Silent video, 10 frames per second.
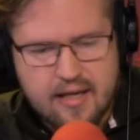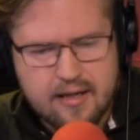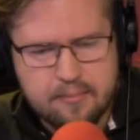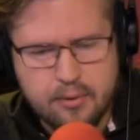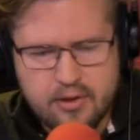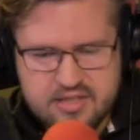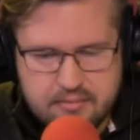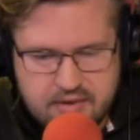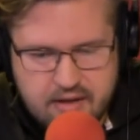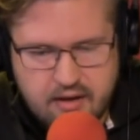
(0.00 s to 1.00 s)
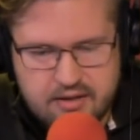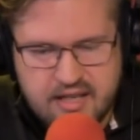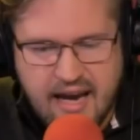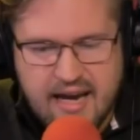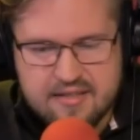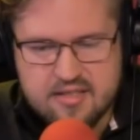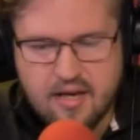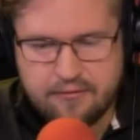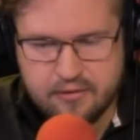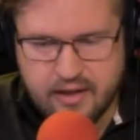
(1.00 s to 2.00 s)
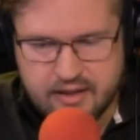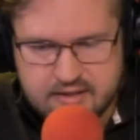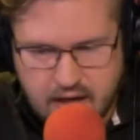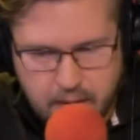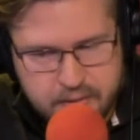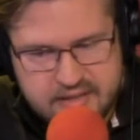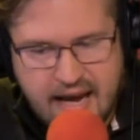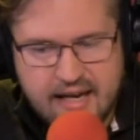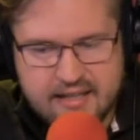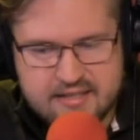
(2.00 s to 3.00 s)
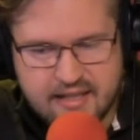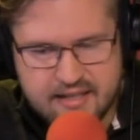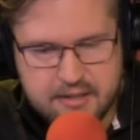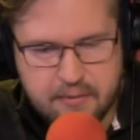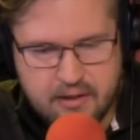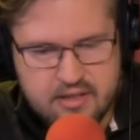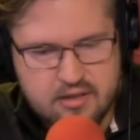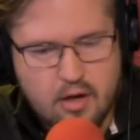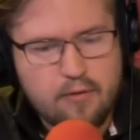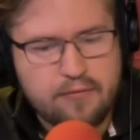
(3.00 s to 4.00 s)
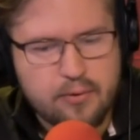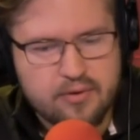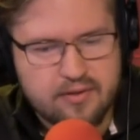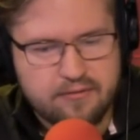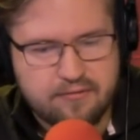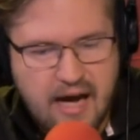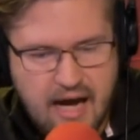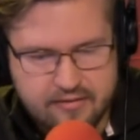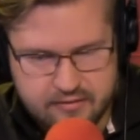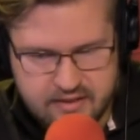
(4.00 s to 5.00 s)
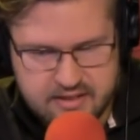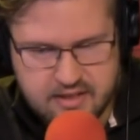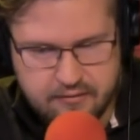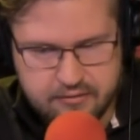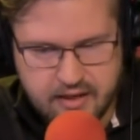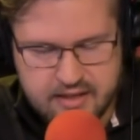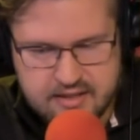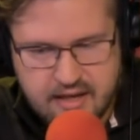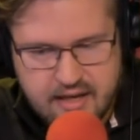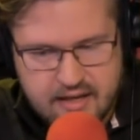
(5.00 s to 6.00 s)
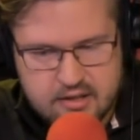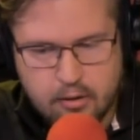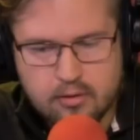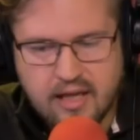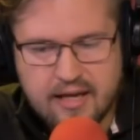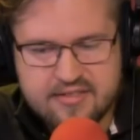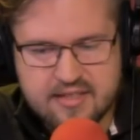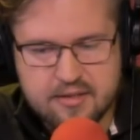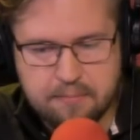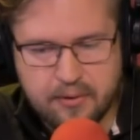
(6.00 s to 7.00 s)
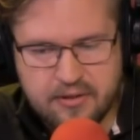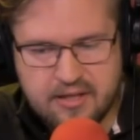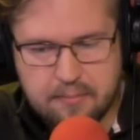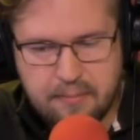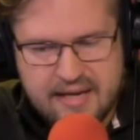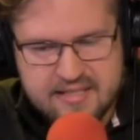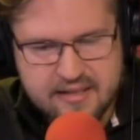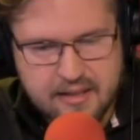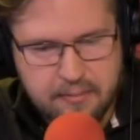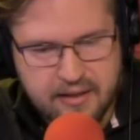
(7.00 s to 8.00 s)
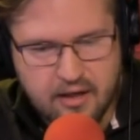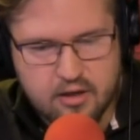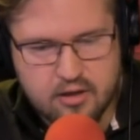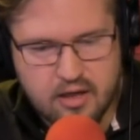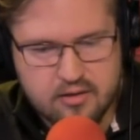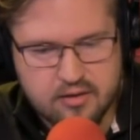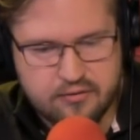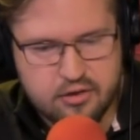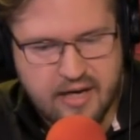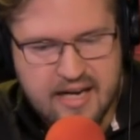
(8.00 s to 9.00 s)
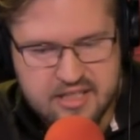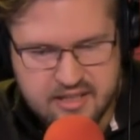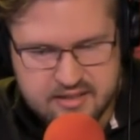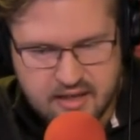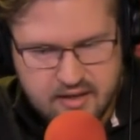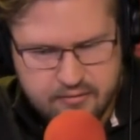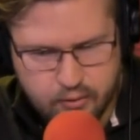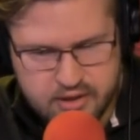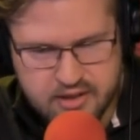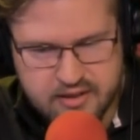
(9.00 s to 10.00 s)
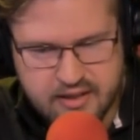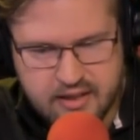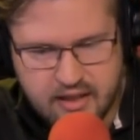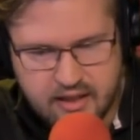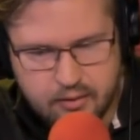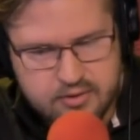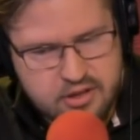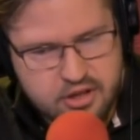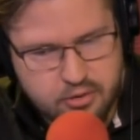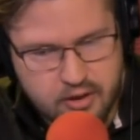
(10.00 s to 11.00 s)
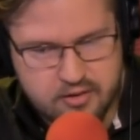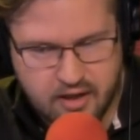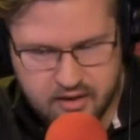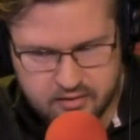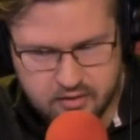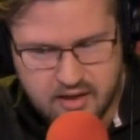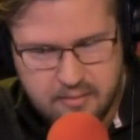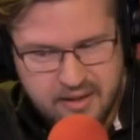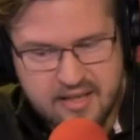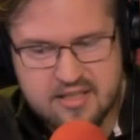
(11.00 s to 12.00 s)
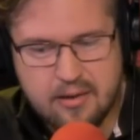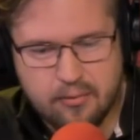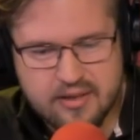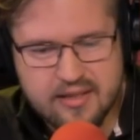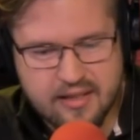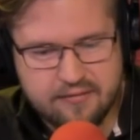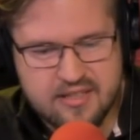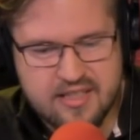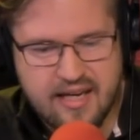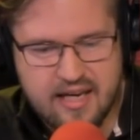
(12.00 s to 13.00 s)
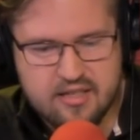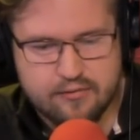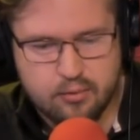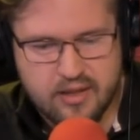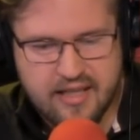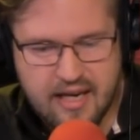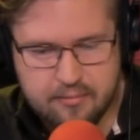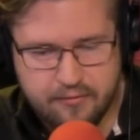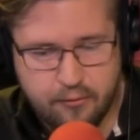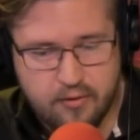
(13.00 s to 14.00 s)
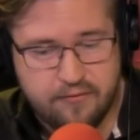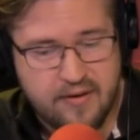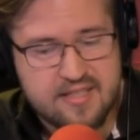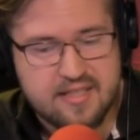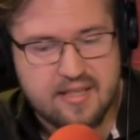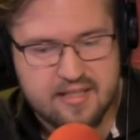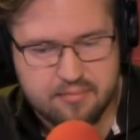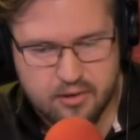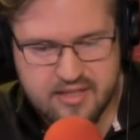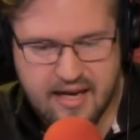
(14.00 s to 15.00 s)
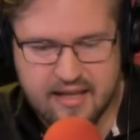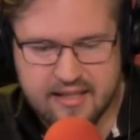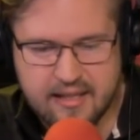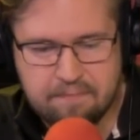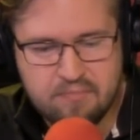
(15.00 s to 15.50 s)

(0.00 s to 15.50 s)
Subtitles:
In Buddhism, there are the 8 sufferings. Our protagonist had experienced no fewer than 5 of these sufferings. His whole life since birth had basically been a chronicle of tragedies. Fortunately, it was a short chronicle because he only lived to the age of 28 before facing his mortality.